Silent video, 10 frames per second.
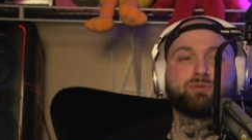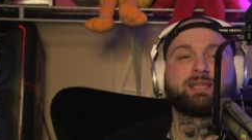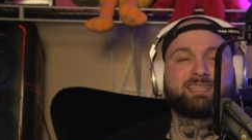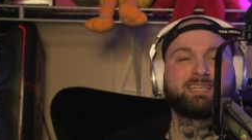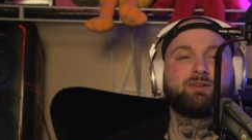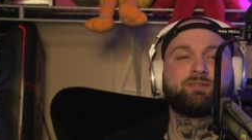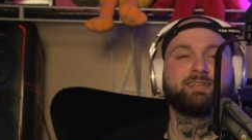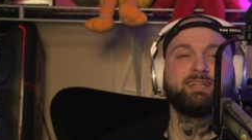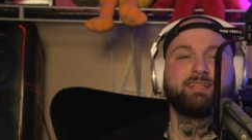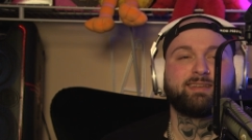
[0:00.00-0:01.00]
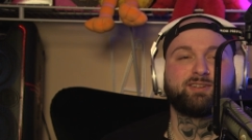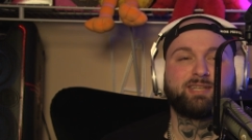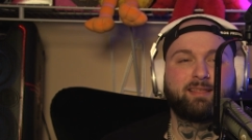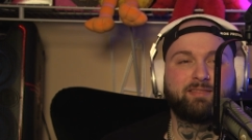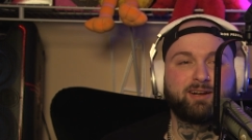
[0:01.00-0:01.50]
Like they don't they're
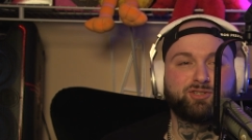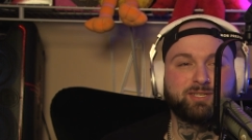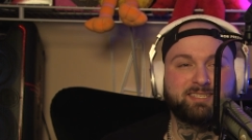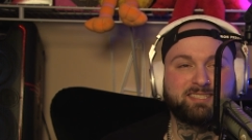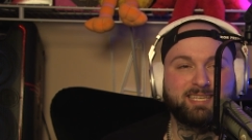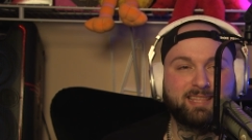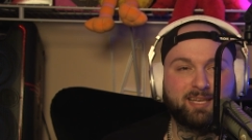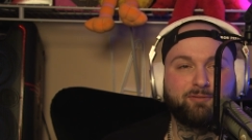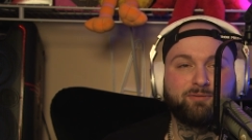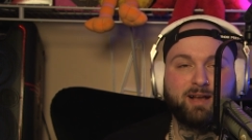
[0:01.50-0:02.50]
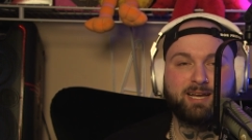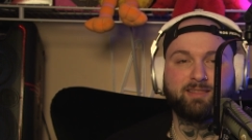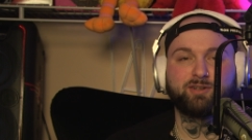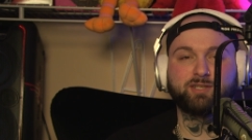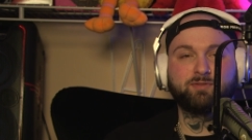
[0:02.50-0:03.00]
de- there just to see their friend and
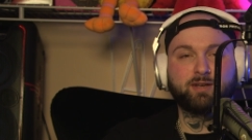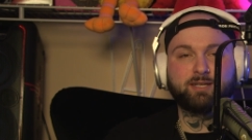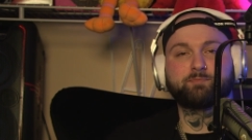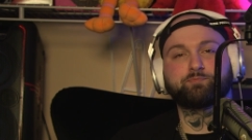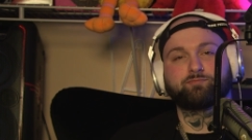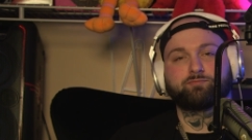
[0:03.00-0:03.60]
they're just fucking